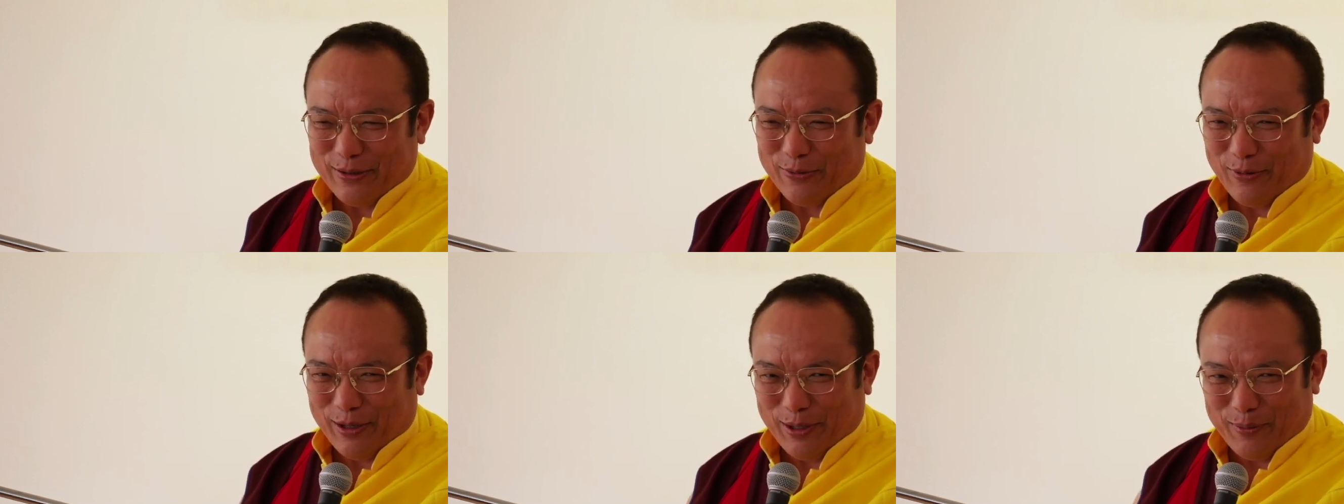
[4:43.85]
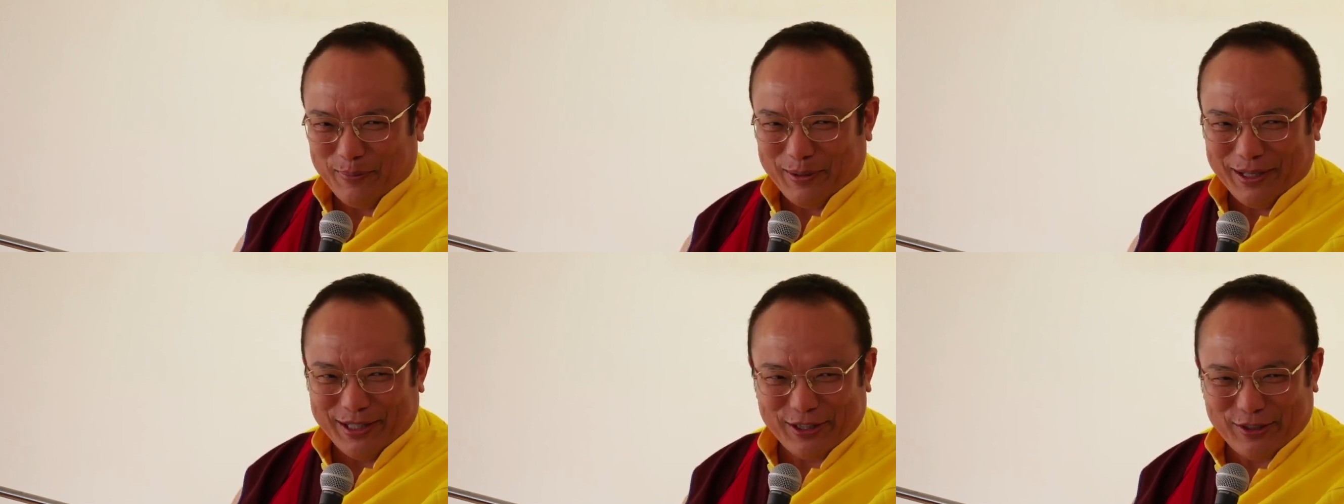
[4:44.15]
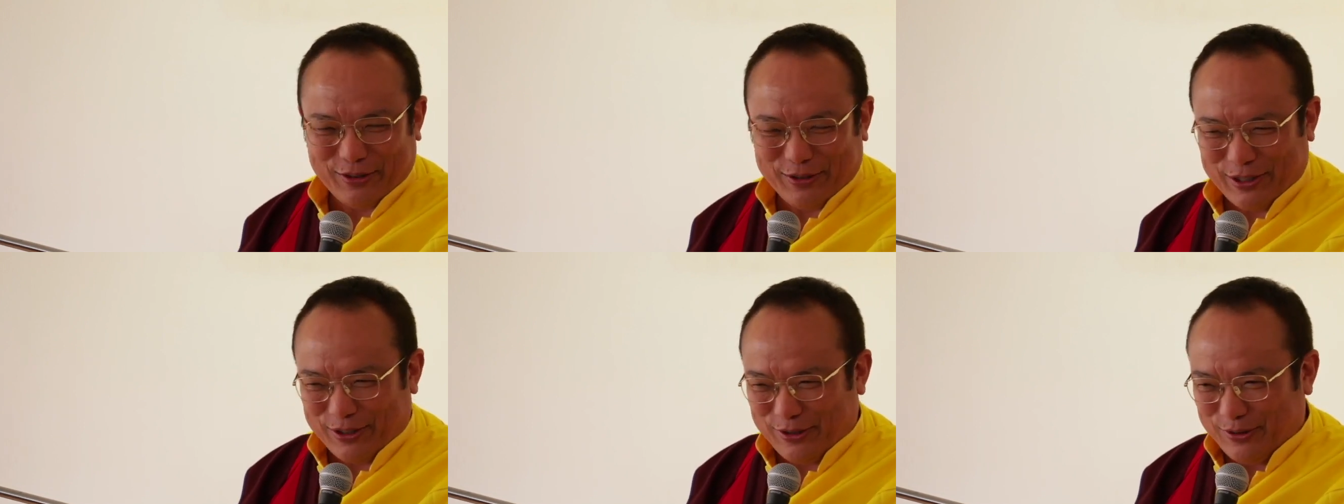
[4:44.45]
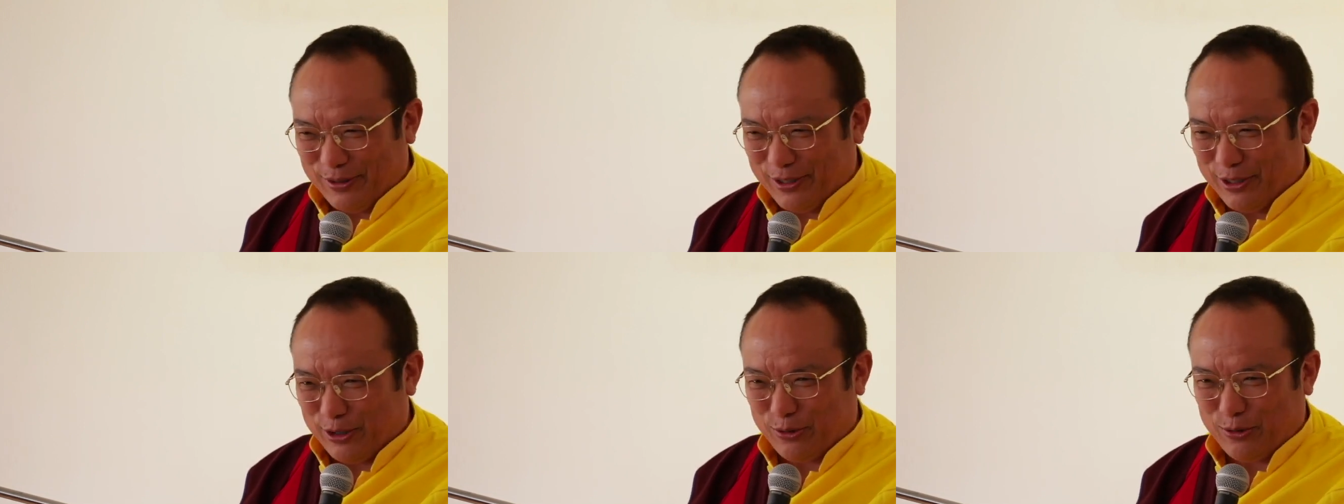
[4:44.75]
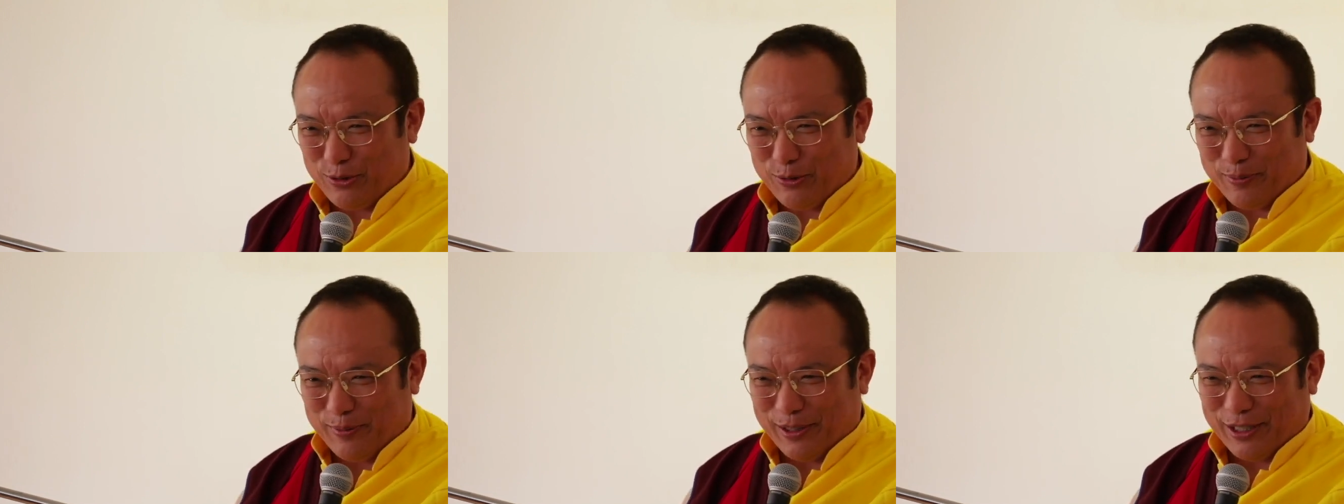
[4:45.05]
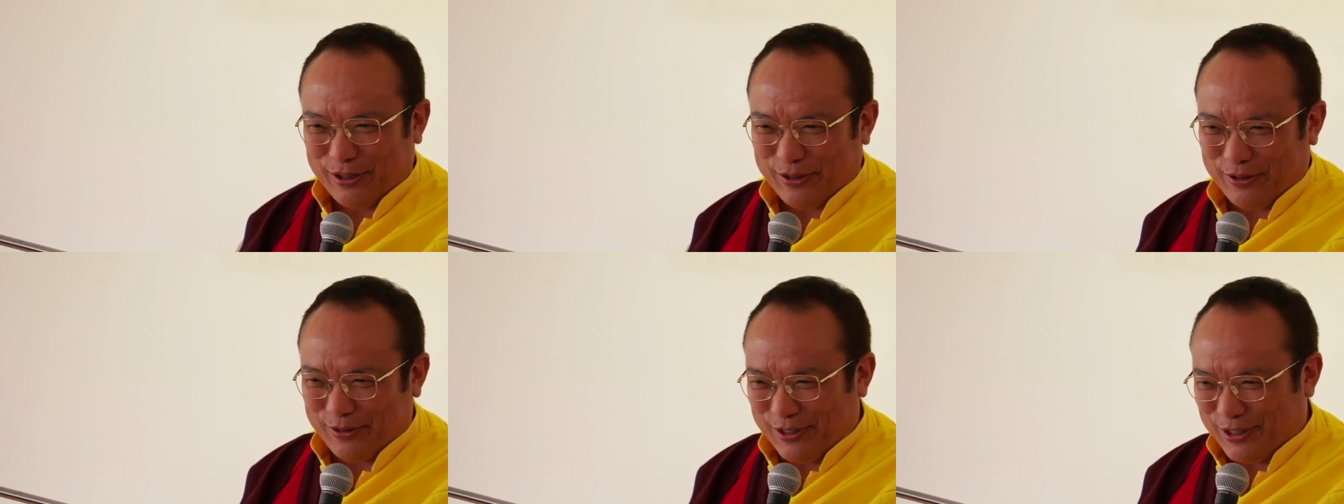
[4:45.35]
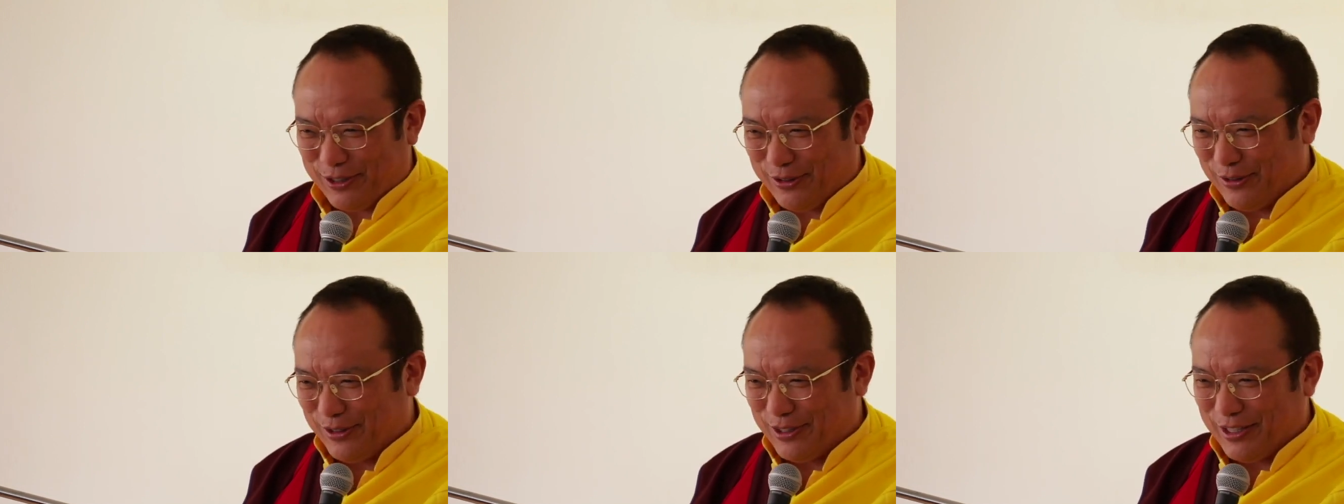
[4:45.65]
1 month retreat, 2 month
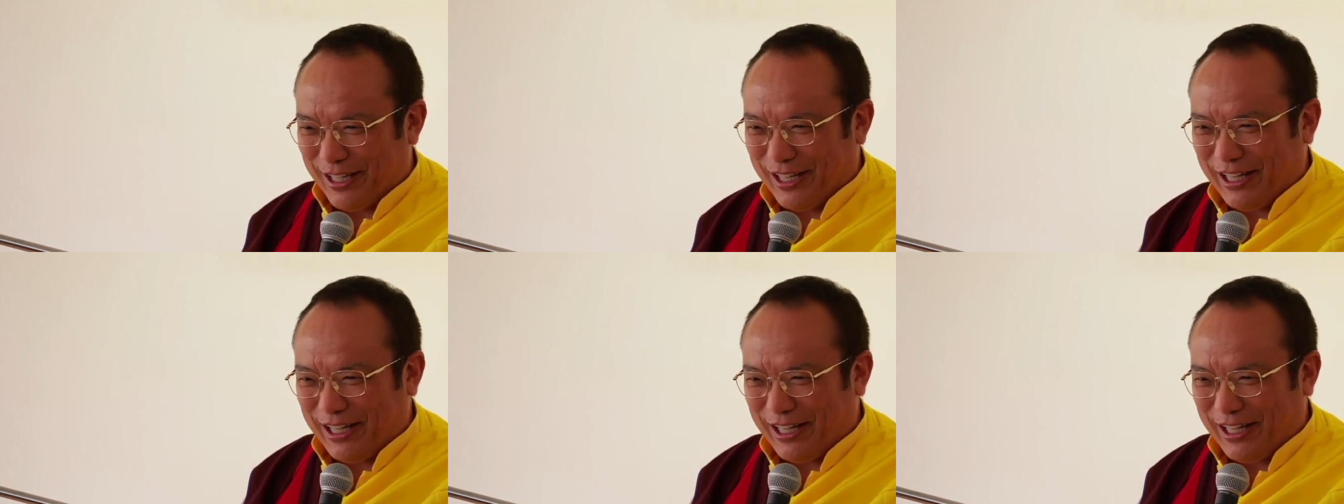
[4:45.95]
retreat,